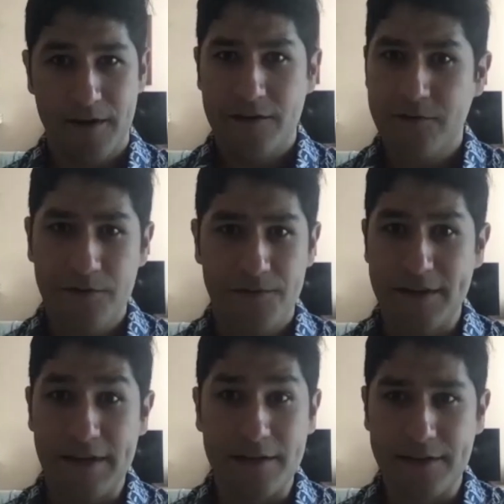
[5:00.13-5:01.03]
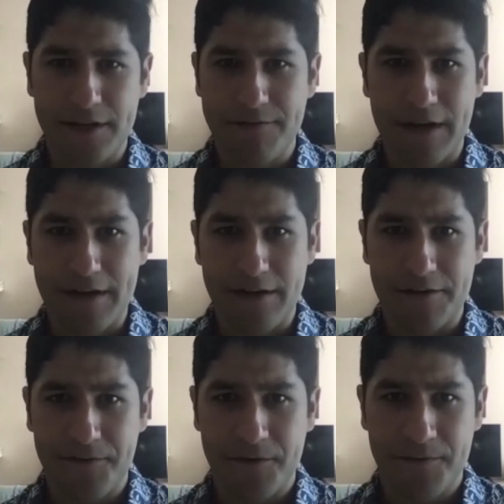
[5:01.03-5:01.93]
sort of the inkling of an idea
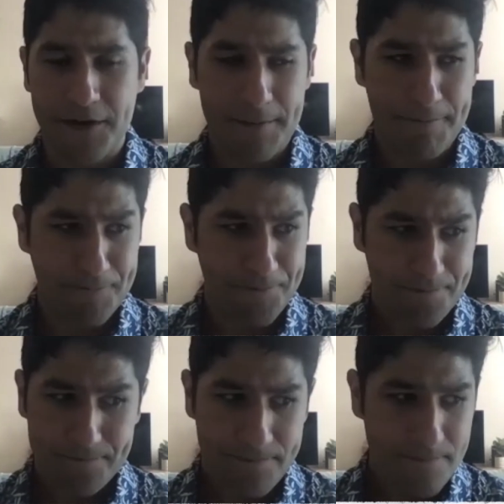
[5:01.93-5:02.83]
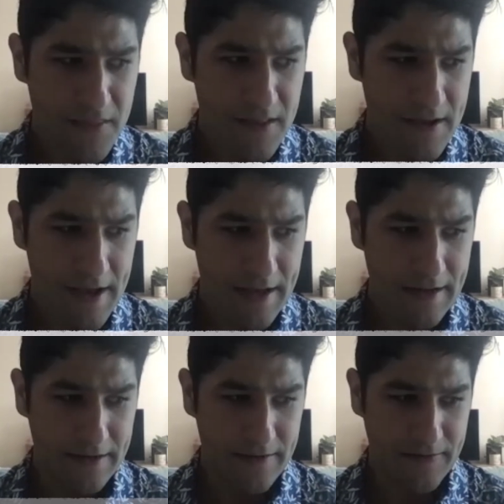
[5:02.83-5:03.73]
for a play.
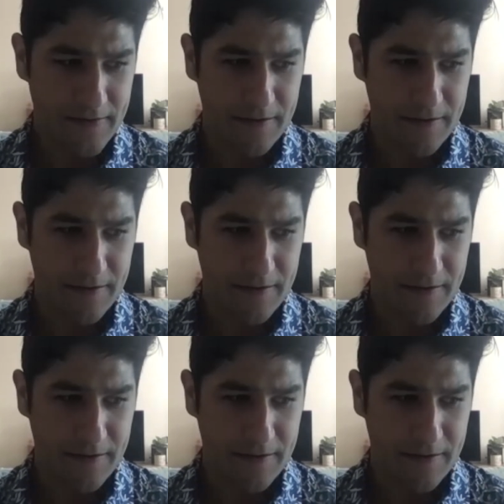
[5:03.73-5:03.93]
And um,